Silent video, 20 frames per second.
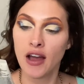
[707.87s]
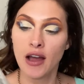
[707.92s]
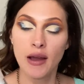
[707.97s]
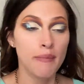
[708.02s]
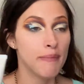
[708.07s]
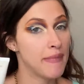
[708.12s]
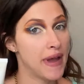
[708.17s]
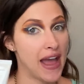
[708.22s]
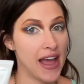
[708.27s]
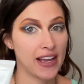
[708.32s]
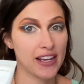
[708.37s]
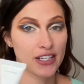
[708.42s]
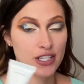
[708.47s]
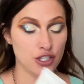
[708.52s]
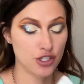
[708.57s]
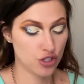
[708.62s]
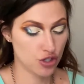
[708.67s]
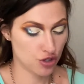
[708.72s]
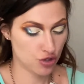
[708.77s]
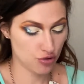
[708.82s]
MAC
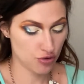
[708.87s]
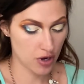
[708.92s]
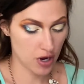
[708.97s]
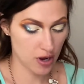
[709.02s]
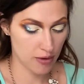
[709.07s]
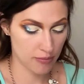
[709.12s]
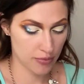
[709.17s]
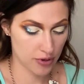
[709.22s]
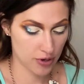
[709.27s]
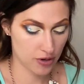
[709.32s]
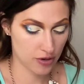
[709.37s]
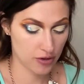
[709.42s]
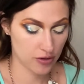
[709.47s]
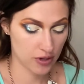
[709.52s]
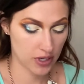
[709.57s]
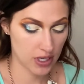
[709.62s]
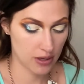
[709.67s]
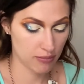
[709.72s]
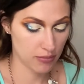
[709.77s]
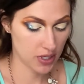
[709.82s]
Strobe
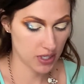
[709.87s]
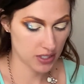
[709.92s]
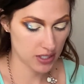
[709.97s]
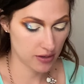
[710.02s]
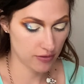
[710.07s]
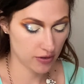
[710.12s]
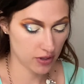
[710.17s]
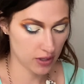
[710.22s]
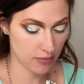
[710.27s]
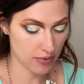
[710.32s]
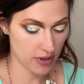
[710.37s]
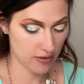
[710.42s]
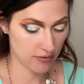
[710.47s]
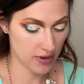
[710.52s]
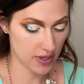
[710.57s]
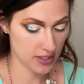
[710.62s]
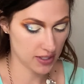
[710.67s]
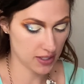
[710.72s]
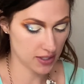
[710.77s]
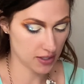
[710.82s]
Cream because I feel like my
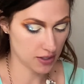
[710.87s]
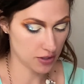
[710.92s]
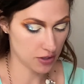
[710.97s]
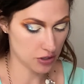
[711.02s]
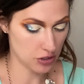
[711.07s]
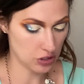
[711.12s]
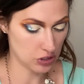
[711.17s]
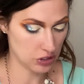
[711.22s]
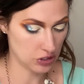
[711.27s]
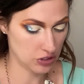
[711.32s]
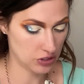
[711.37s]
face is a little